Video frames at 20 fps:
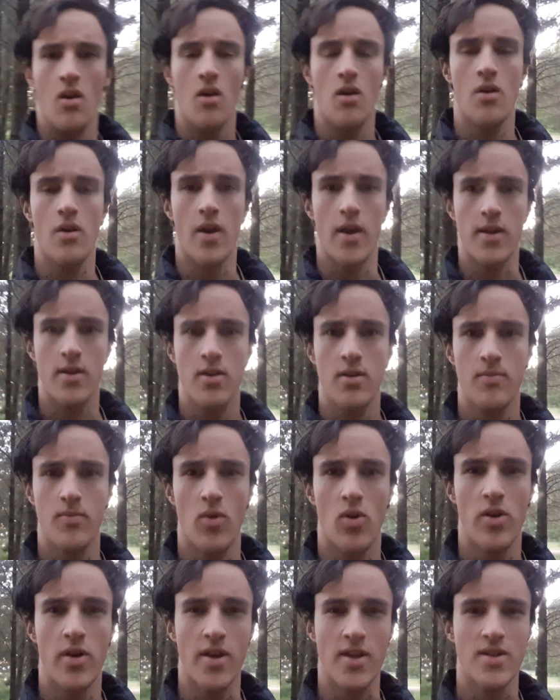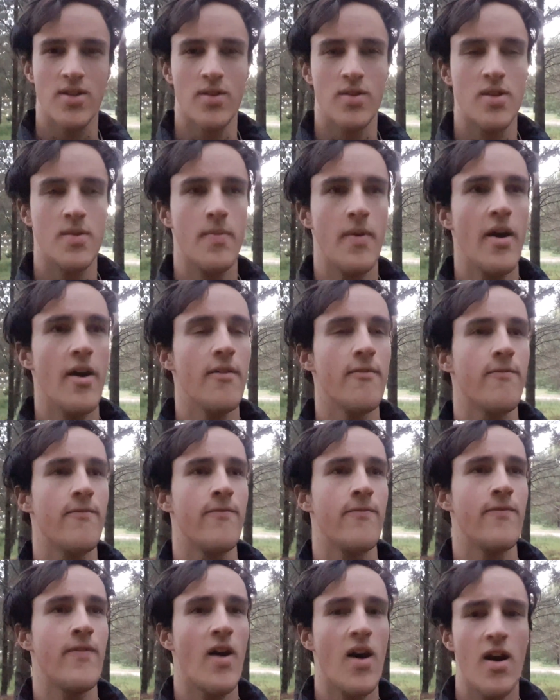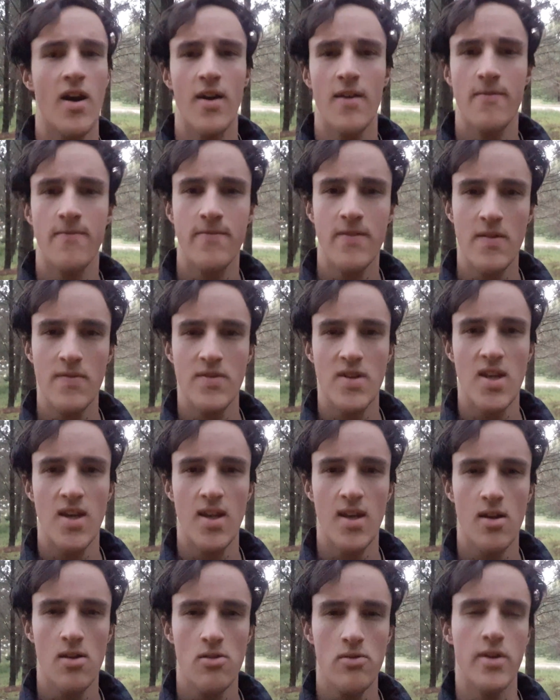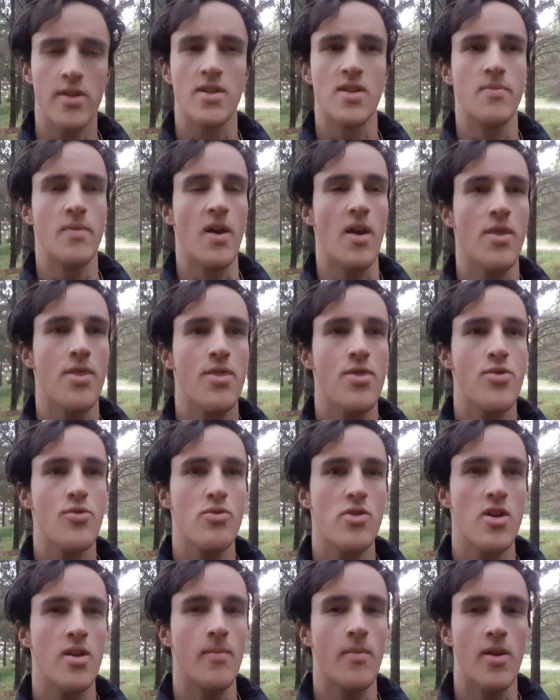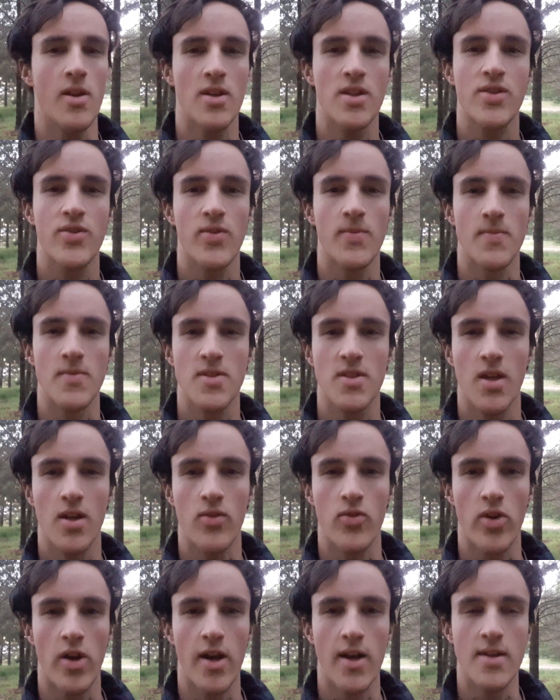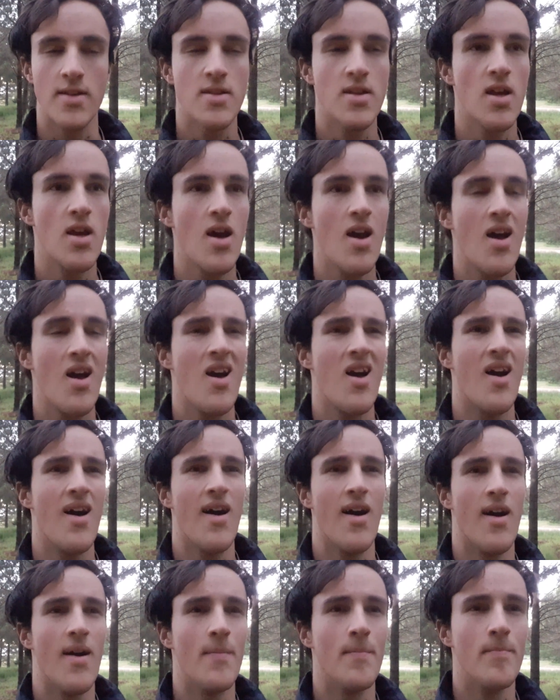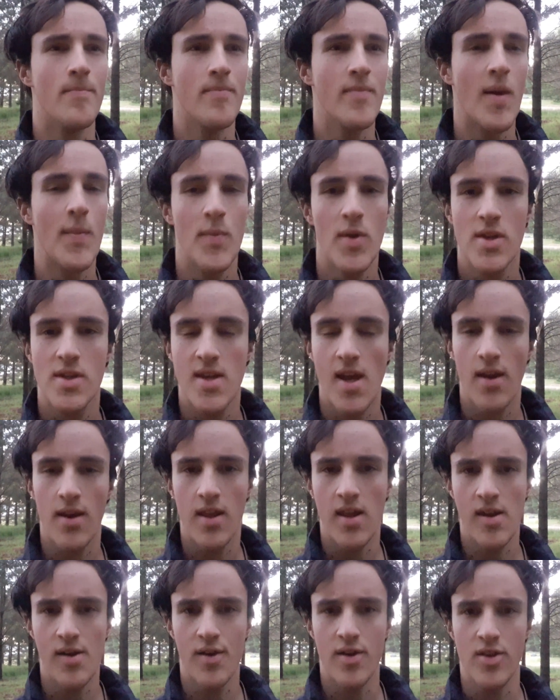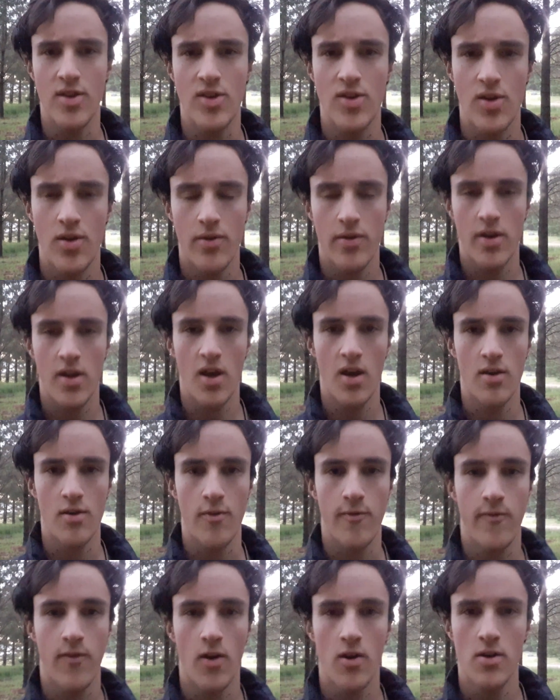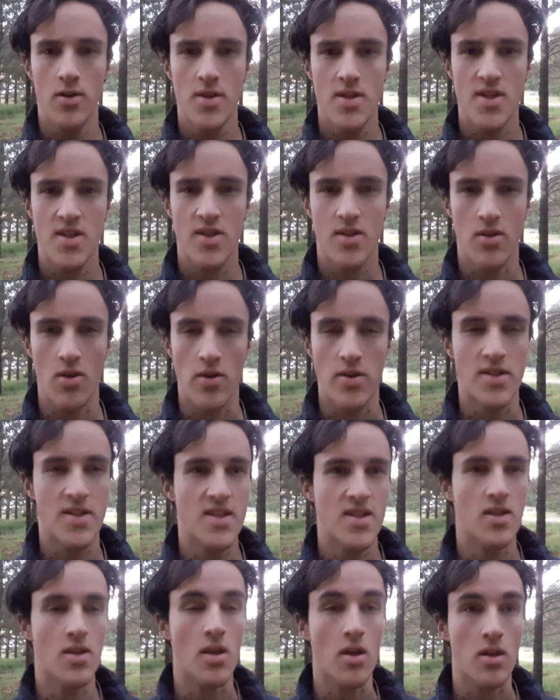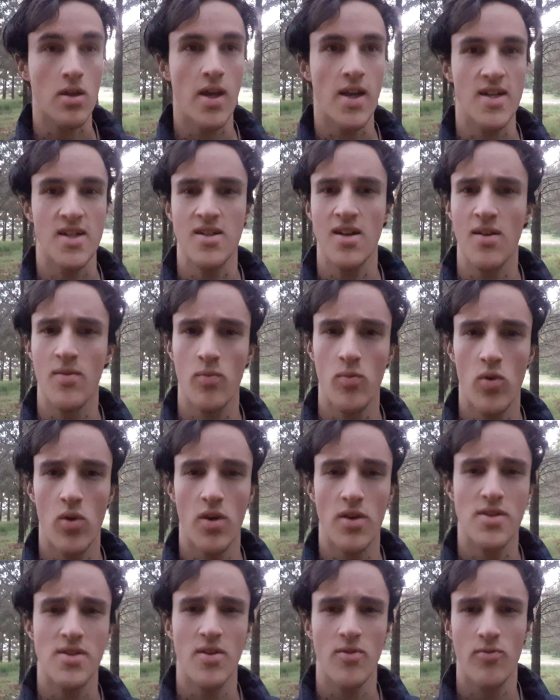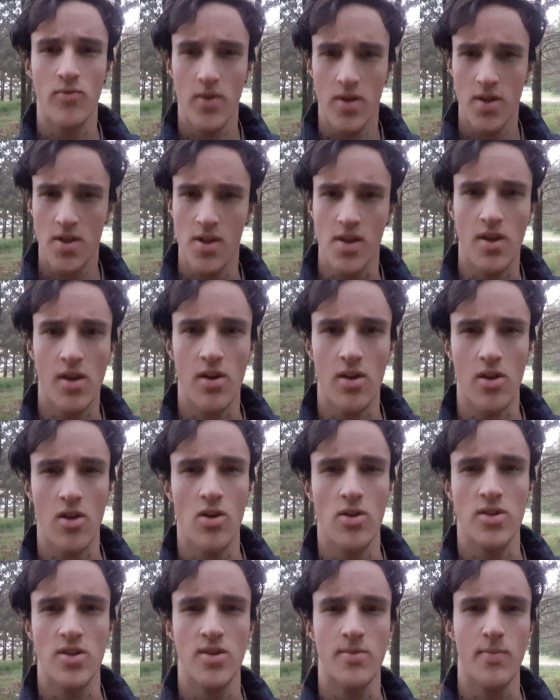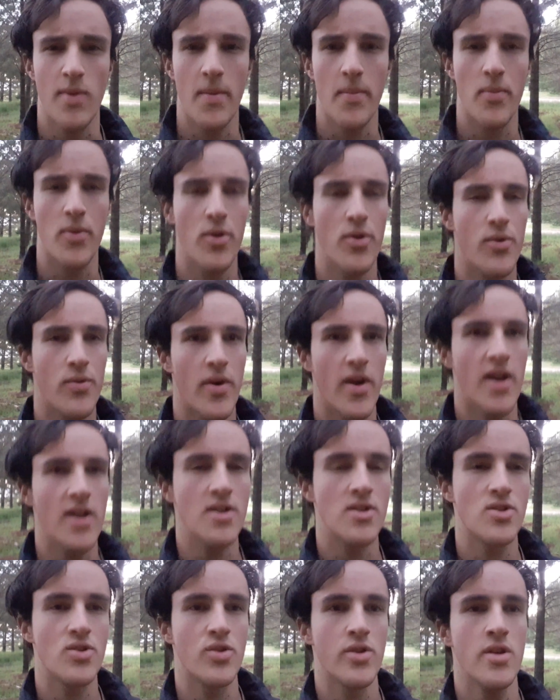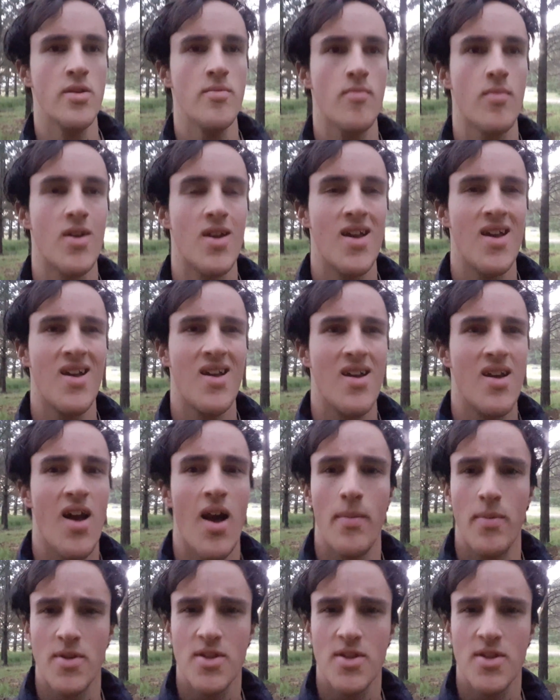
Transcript: Alright, good morning. So it's about 5:50 now, and it's about 3 minutes from sunrise. I'm just out here at Uriarra Forest. So this is the location I was originally going to go to in my Blue Range trip. I've